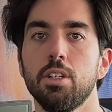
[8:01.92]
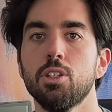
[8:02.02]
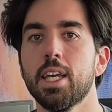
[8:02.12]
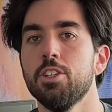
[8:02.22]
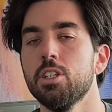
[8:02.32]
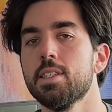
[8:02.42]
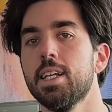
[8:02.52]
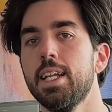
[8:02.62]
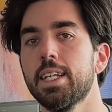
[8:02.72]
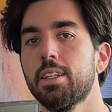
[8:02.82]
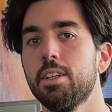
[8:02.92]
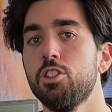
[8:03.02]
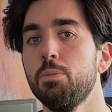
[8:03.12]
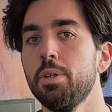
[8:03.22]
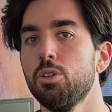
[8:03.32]
You can just select a
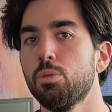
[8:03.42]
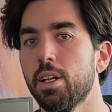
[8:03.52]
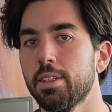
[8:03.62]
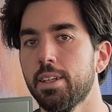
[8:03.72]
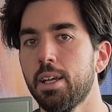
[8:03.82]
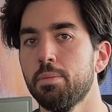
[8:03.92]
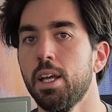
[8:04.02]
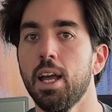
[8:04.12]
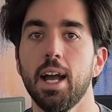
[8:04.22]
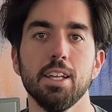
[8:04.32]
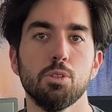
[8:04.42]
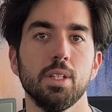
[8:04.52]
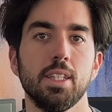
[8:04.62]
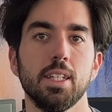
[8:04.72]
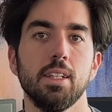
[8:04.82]
GPU runtime, as
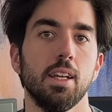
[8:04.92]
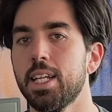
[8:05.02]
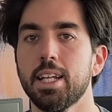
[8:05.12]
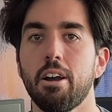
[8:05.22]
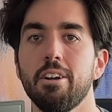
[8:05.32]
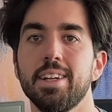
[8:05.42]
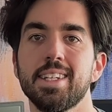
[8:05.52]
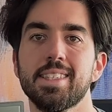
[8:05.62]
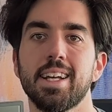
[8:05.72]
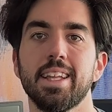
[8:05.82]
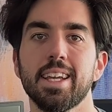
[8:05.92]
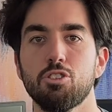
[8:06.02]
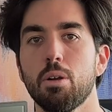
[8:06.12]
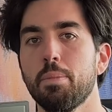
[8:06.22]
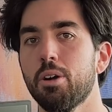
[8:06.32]
we did, and harness that
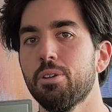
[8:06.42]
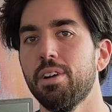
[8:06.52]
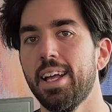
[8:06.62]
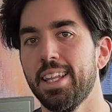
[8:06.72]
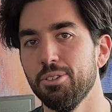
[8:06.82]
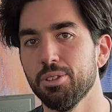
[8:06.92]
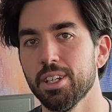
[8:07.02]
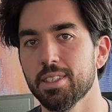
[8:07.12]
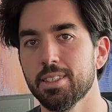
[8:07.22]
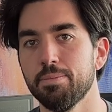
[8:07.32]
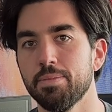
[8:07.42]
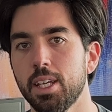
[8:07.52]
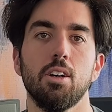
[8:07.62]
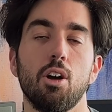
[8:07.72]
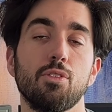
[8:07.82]
extra power at no cost.
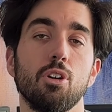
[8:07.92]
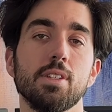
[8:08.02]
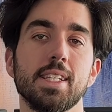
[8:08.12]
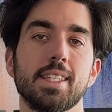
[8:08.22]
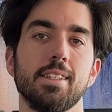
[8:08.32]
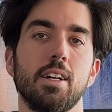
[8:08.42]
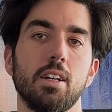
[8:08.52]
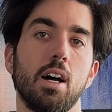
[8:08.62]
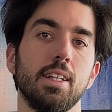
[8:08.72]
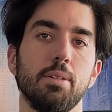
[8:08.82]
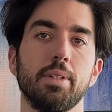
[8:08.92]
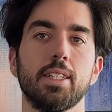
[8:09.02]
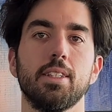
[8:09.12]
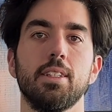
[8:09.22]
Of course, it's not unlimited.